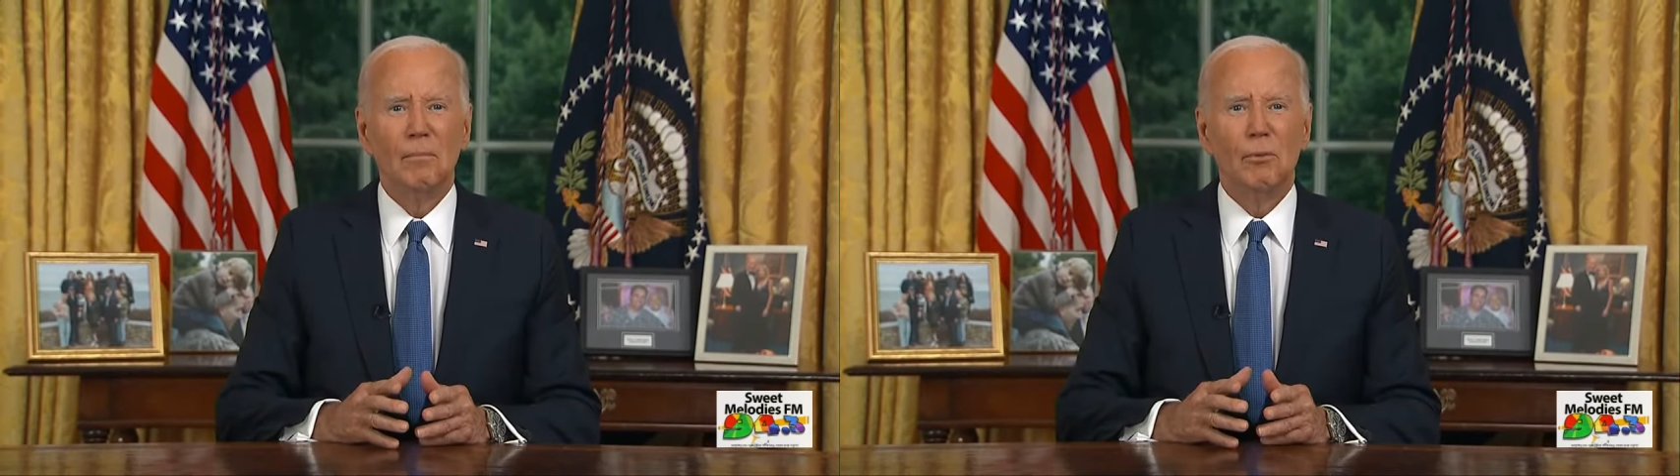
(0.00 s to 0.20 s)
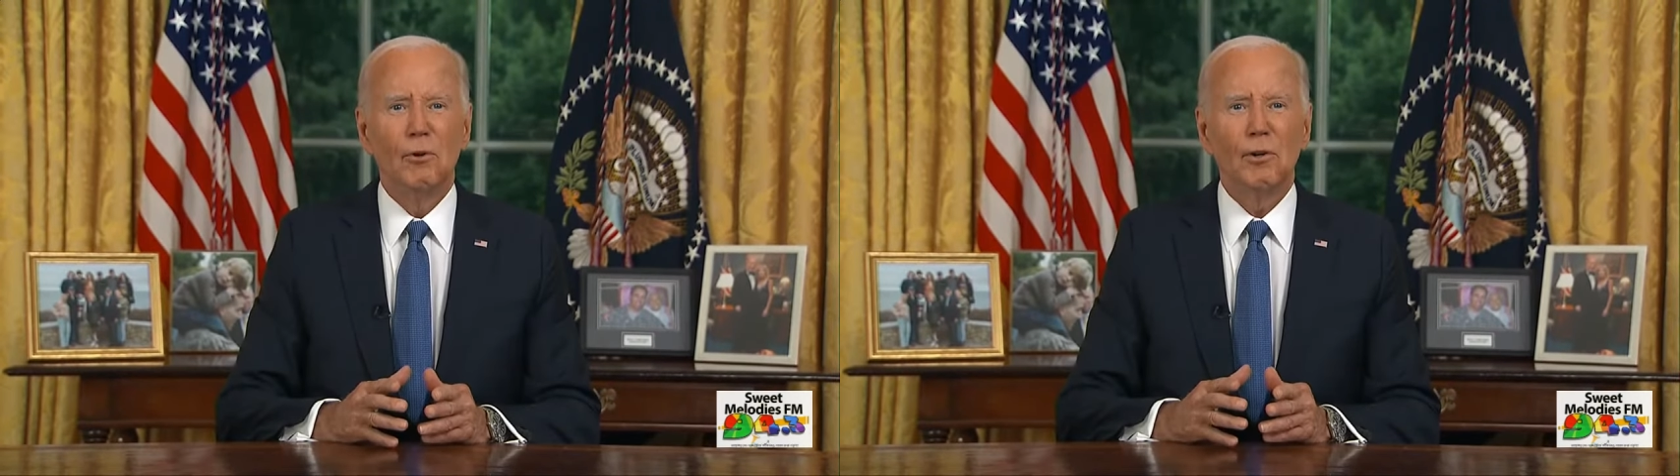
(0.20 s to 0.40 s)

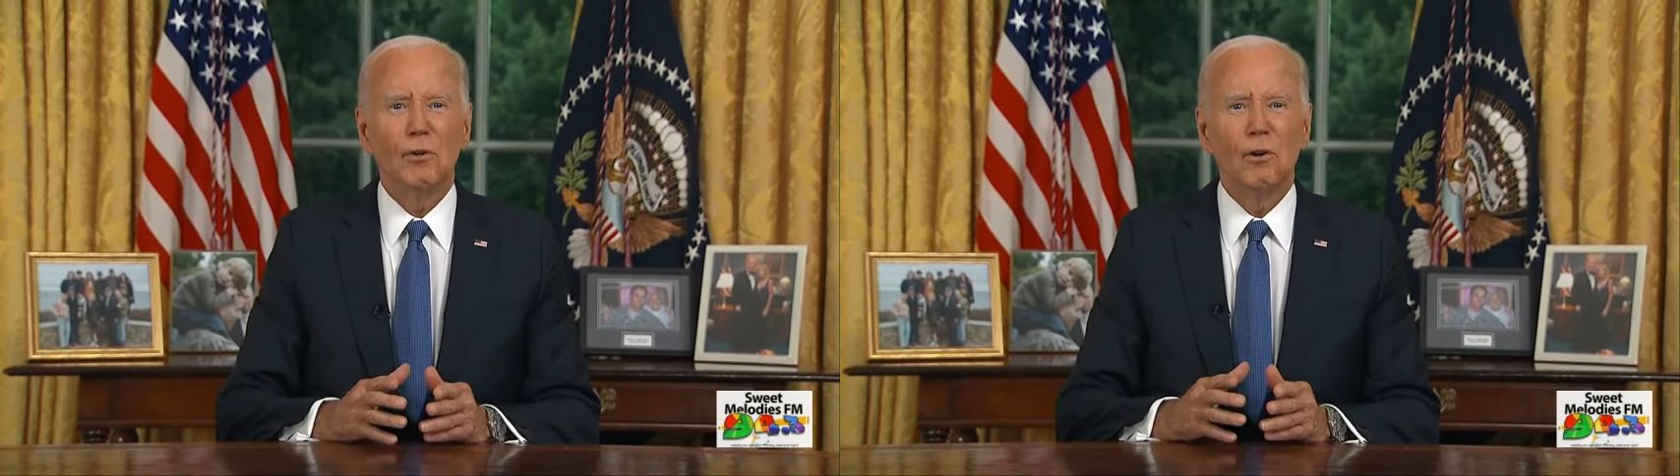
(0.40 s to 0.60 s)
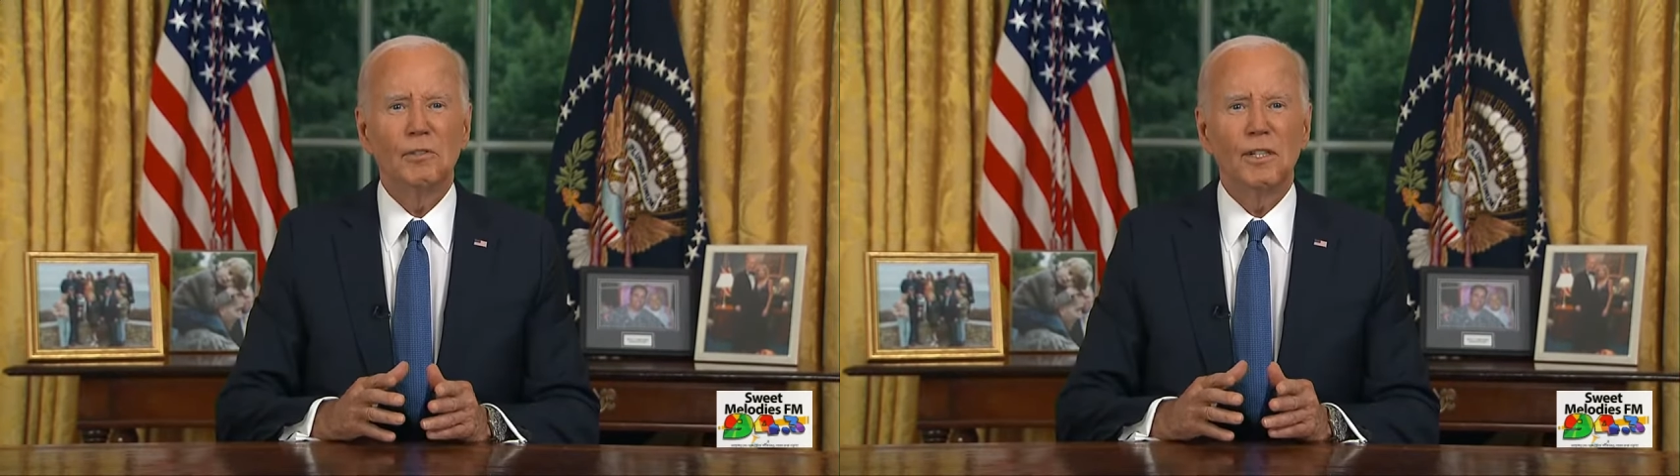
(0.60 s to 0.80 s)
Border
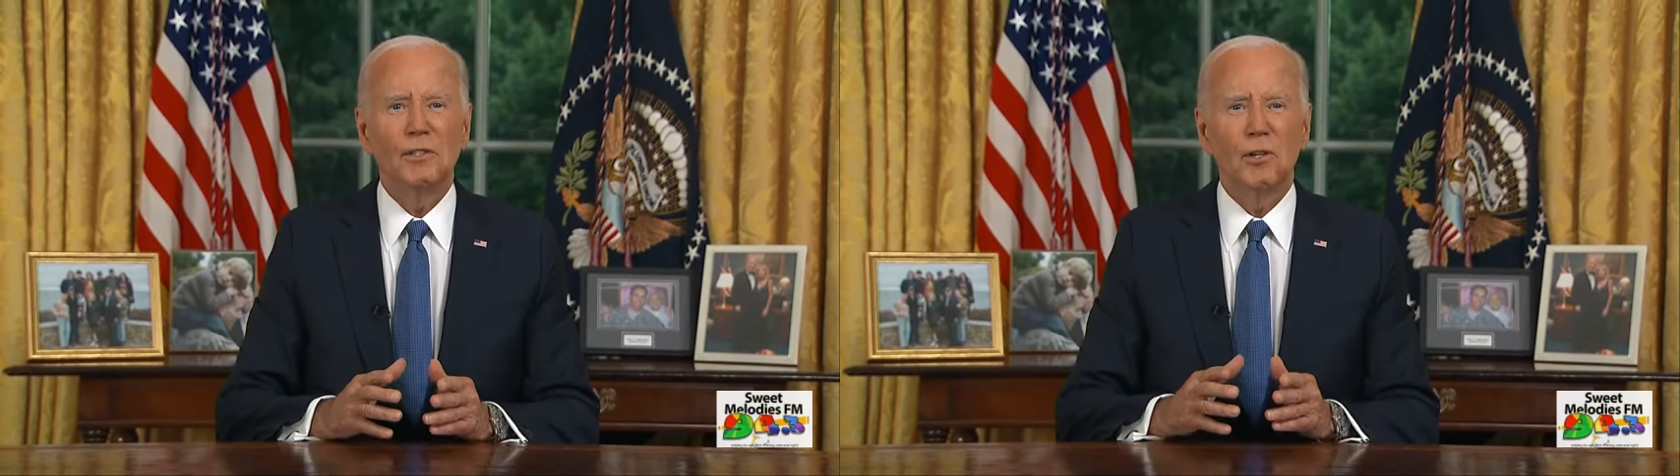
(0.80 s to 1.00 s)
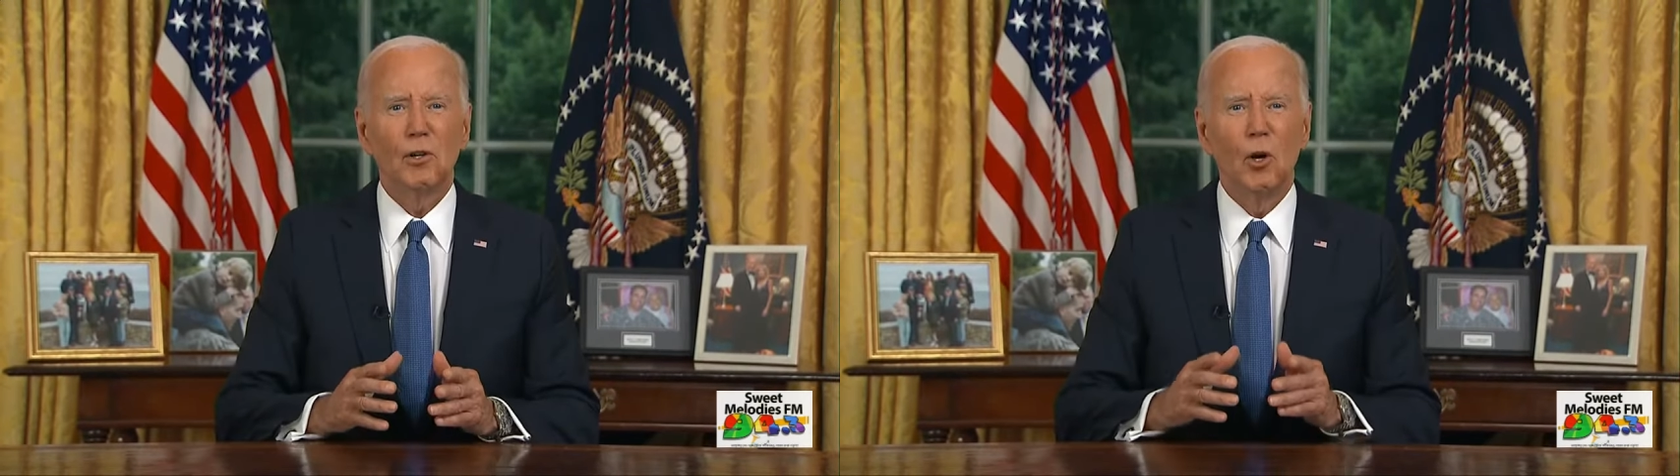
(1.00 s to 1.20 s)

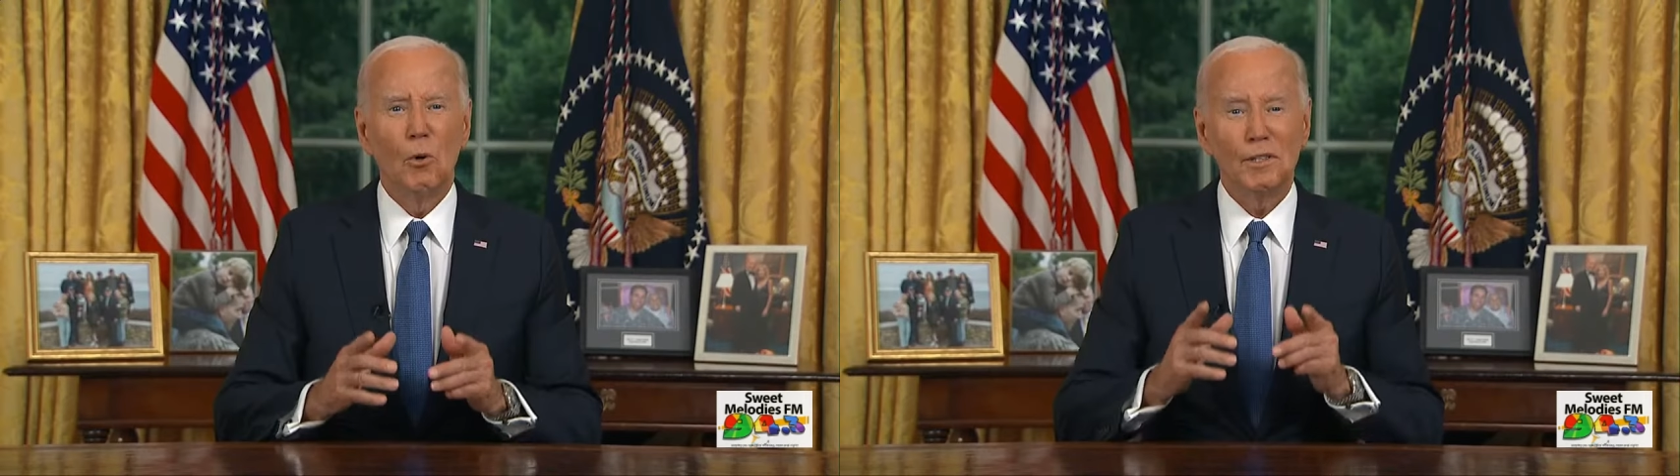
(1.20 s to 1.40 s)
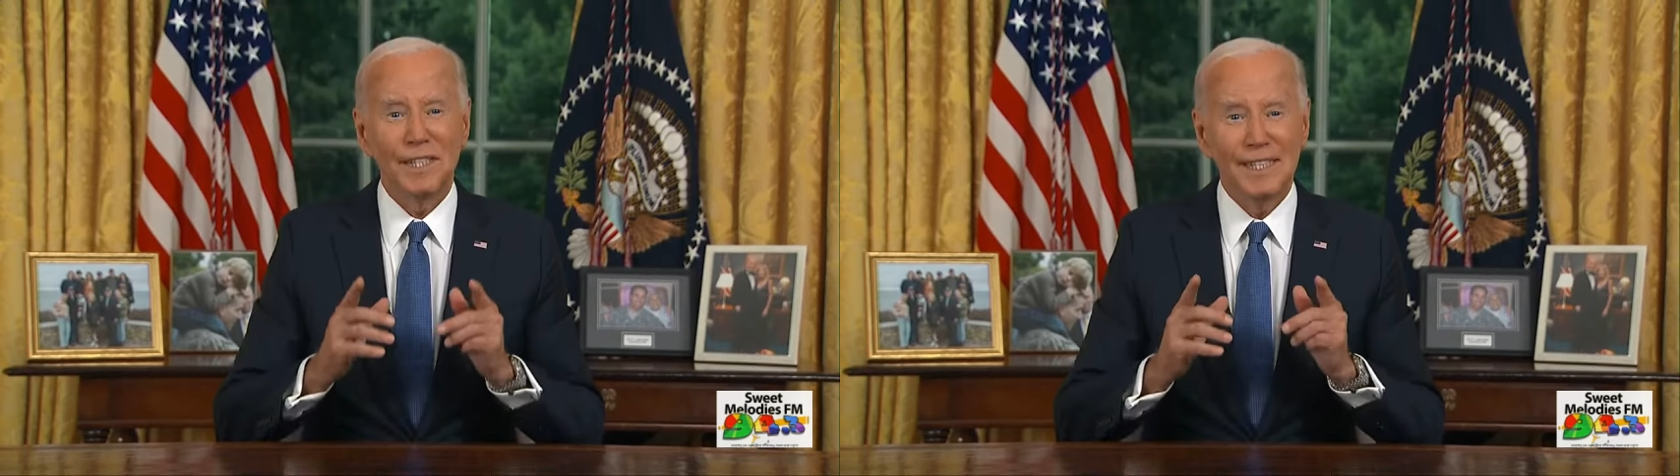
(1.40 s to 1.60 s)
crossings are
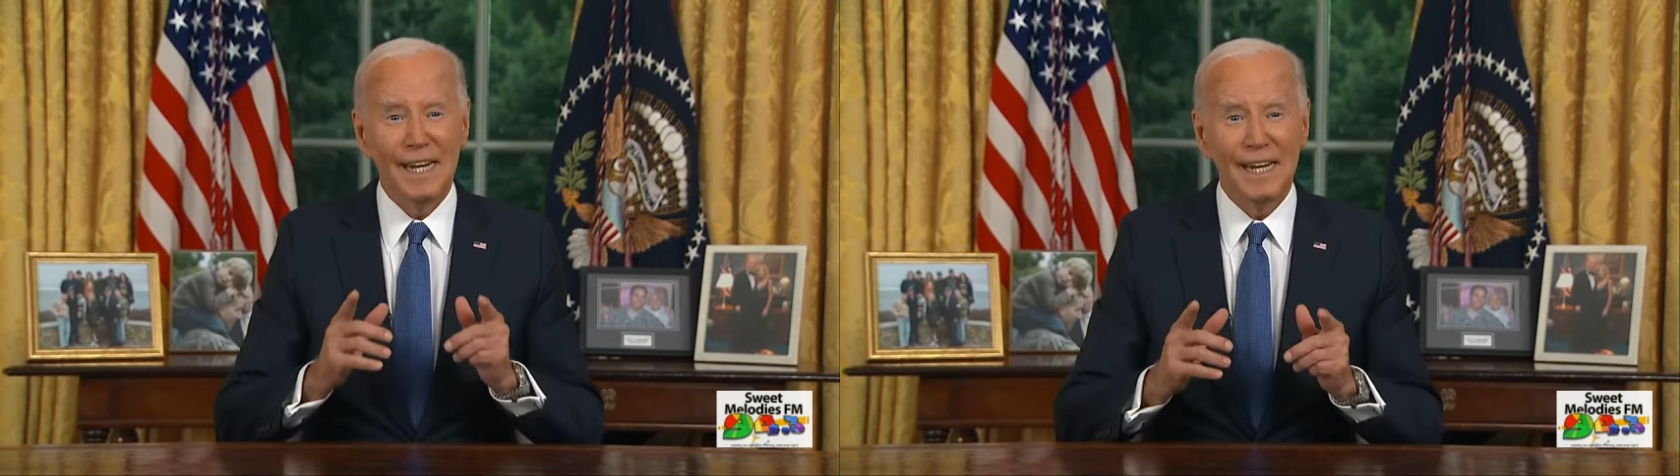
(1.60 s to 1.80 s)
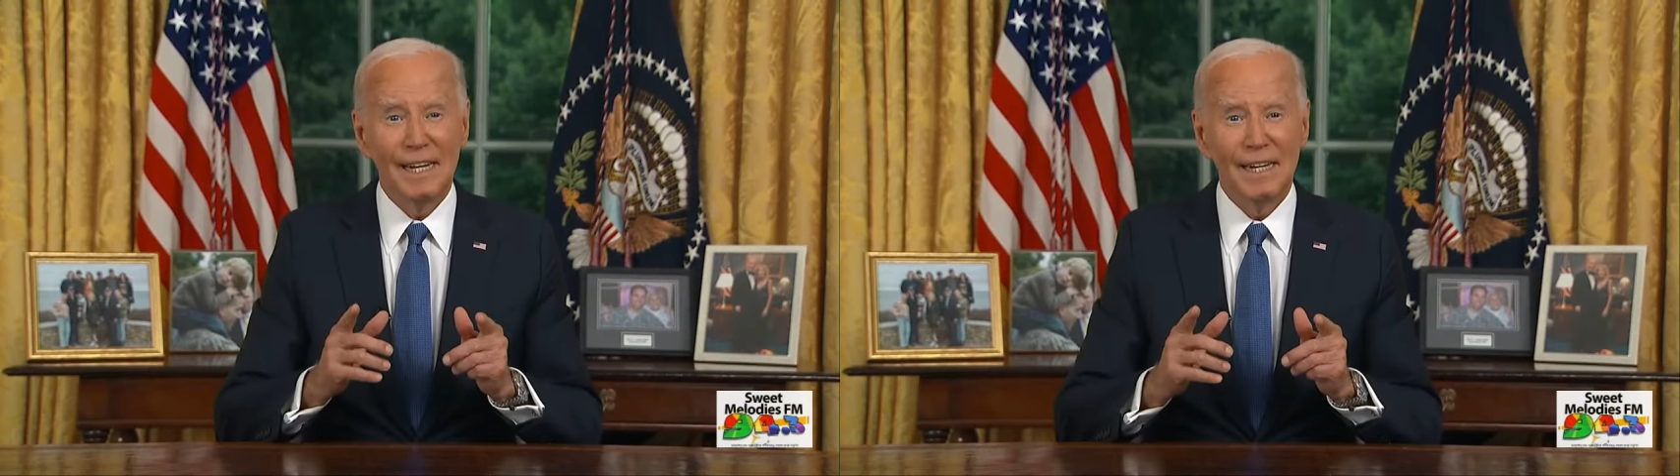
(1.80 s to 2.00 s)
lower
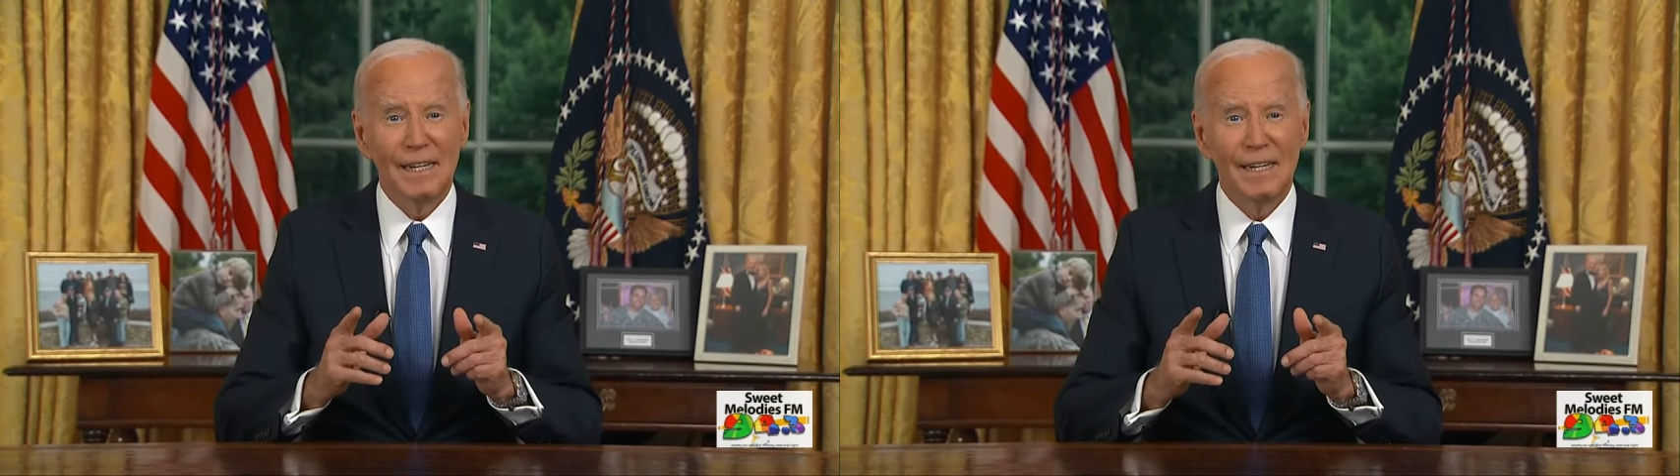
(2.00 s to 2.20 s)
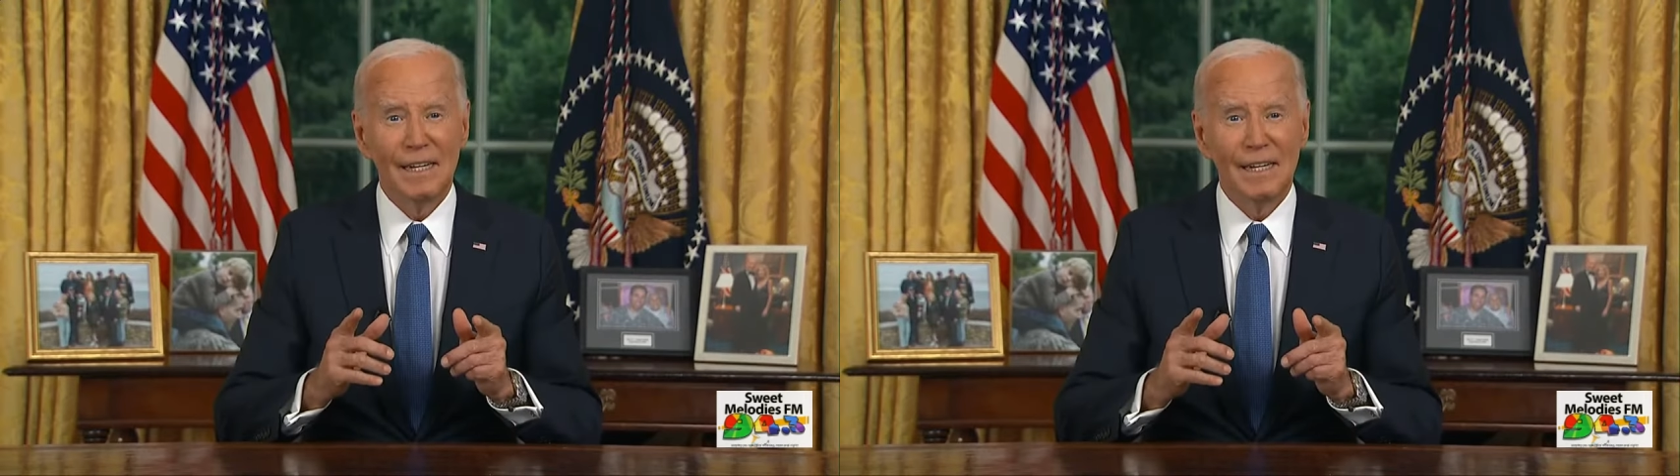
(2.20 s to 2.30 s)
today